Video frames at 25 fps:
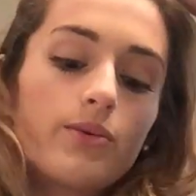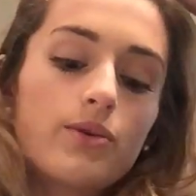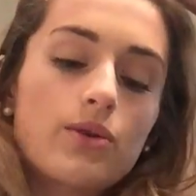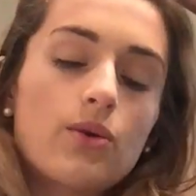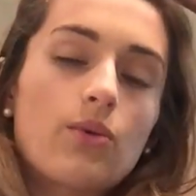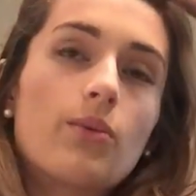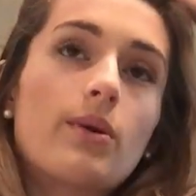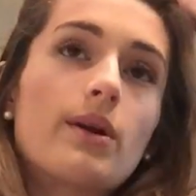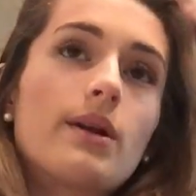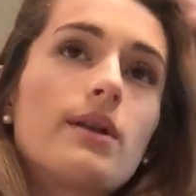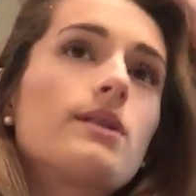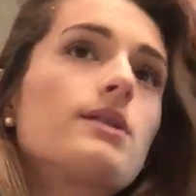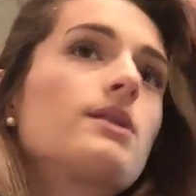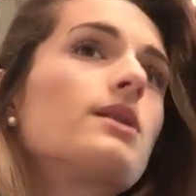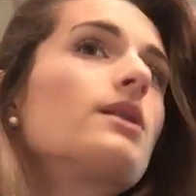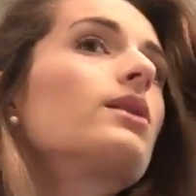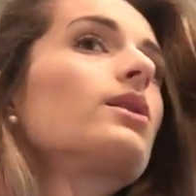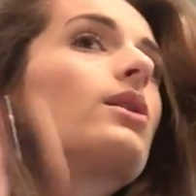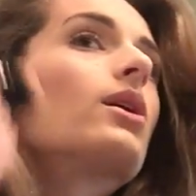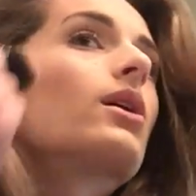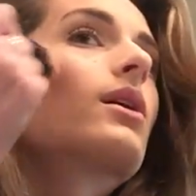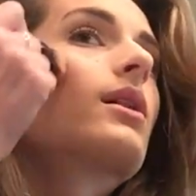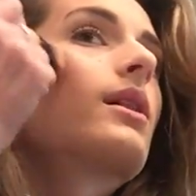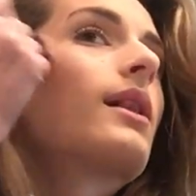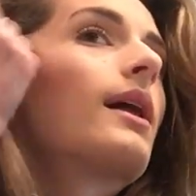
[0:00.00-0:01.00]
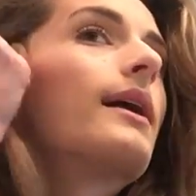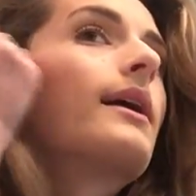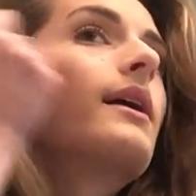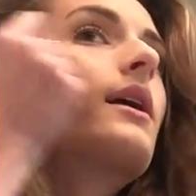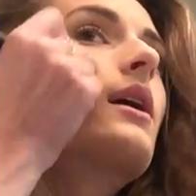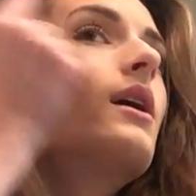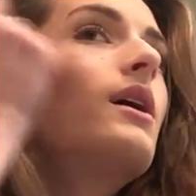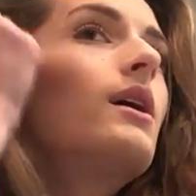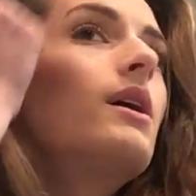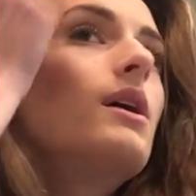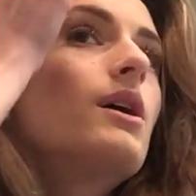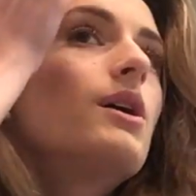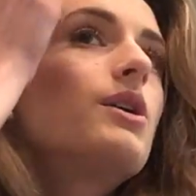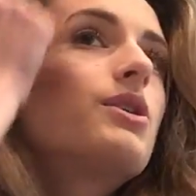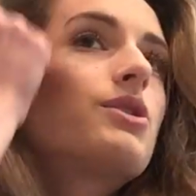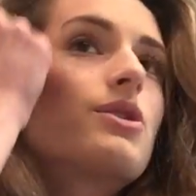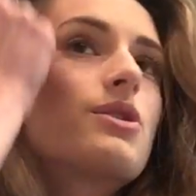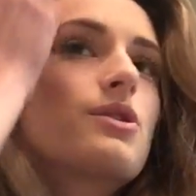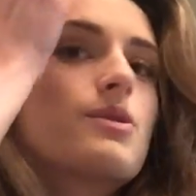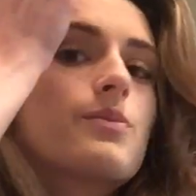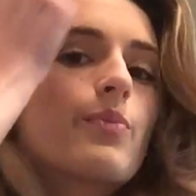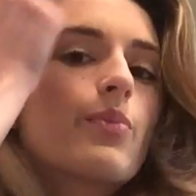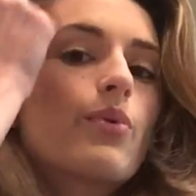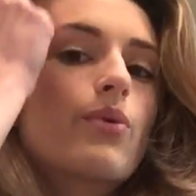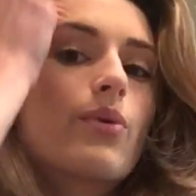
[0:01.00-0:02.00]
You don't want it to look like
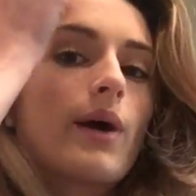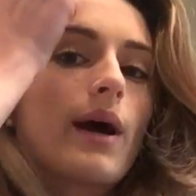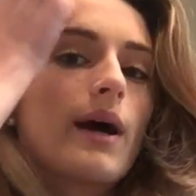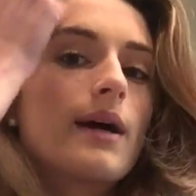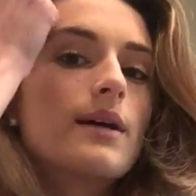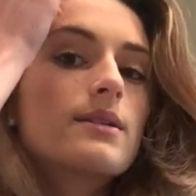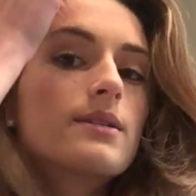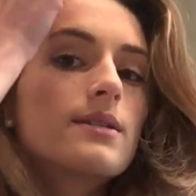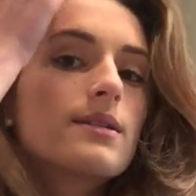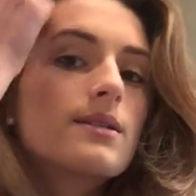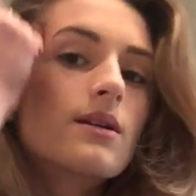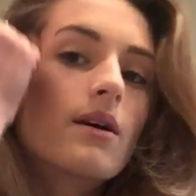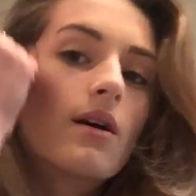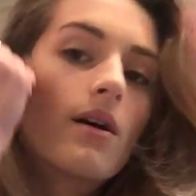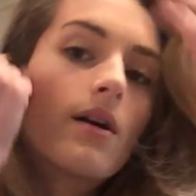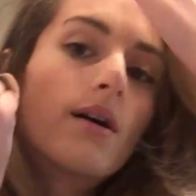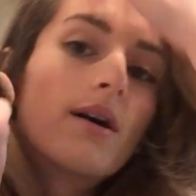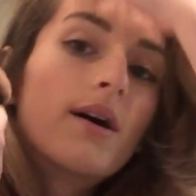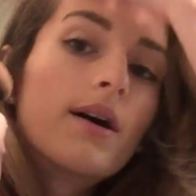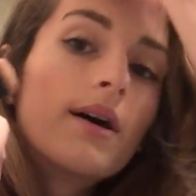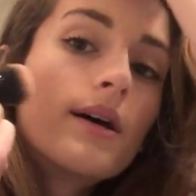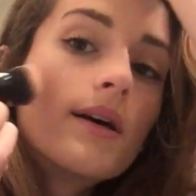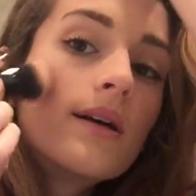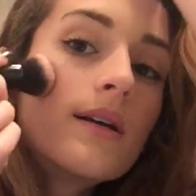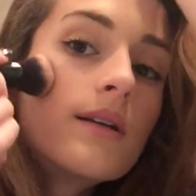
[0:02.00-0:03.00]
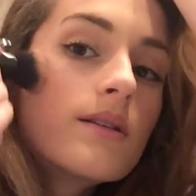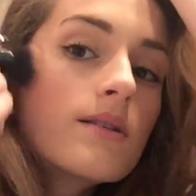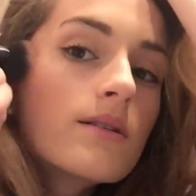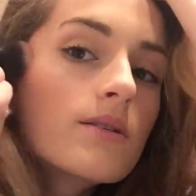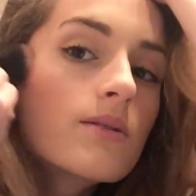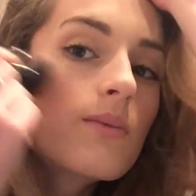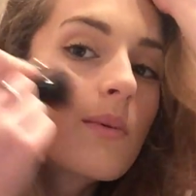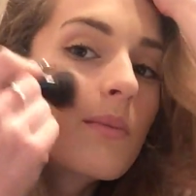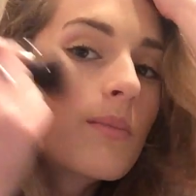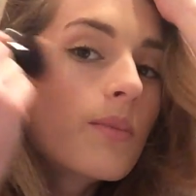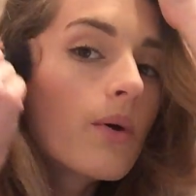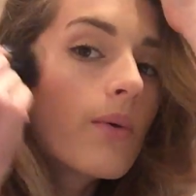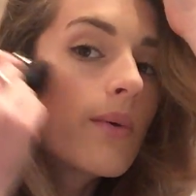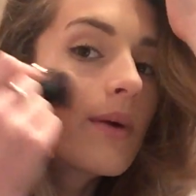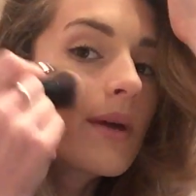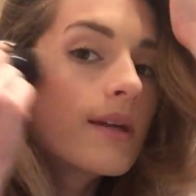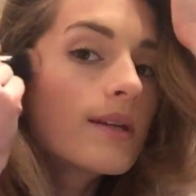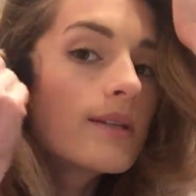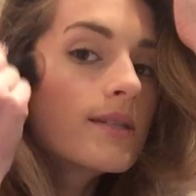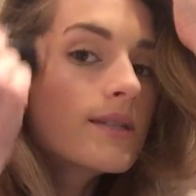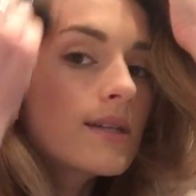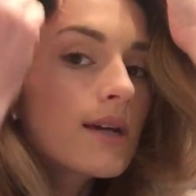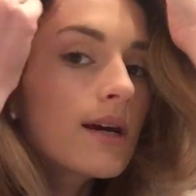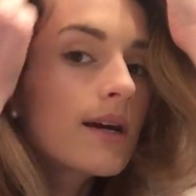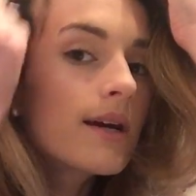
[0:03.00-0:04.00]
just pressed on. So I'm going
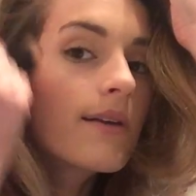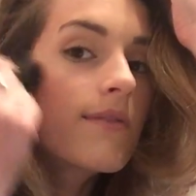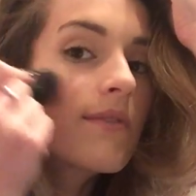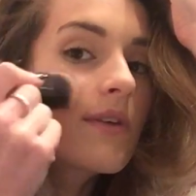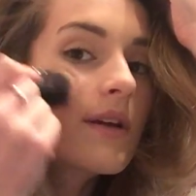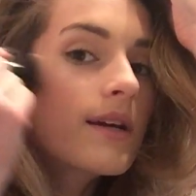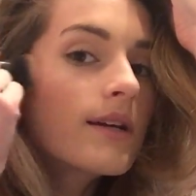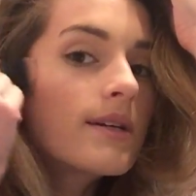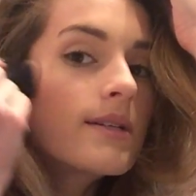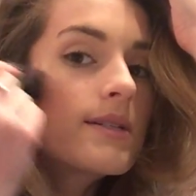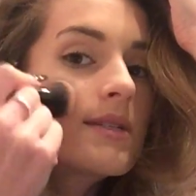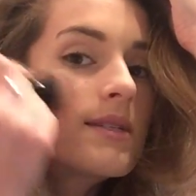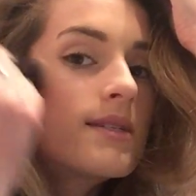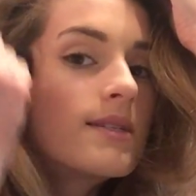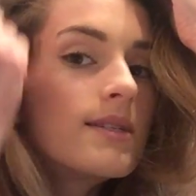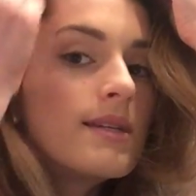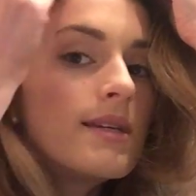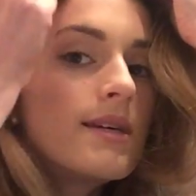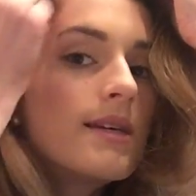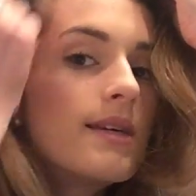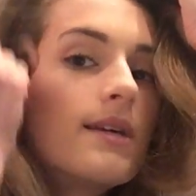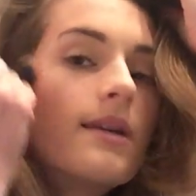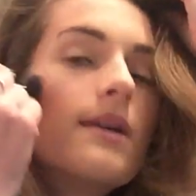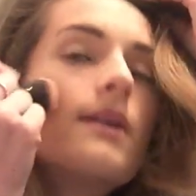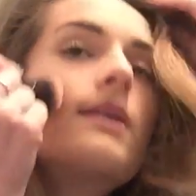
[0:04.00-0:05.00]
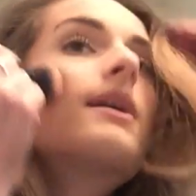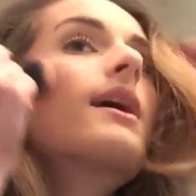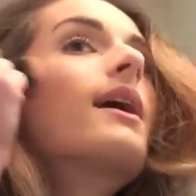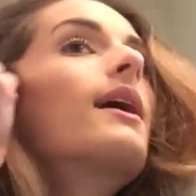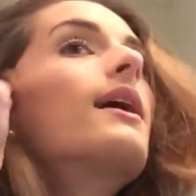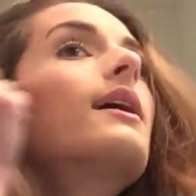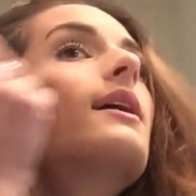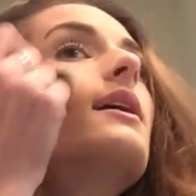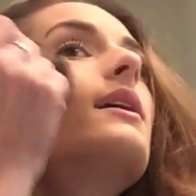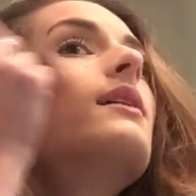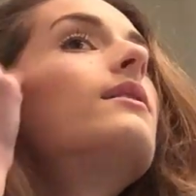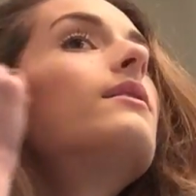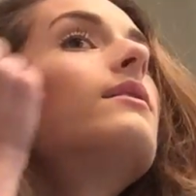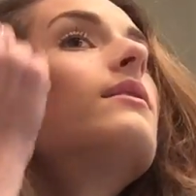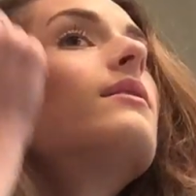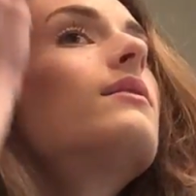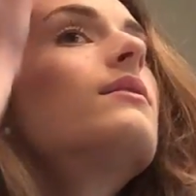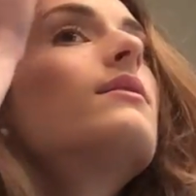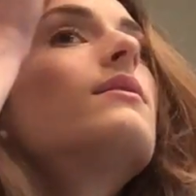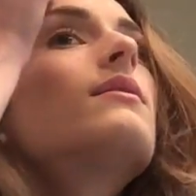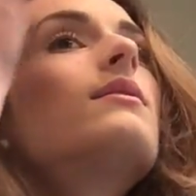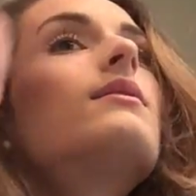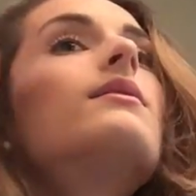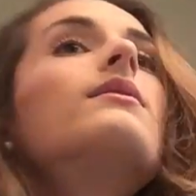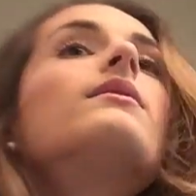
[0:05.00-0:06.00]
into kind of like a C
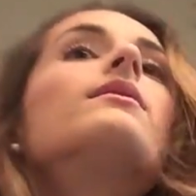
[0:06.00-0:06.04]
again.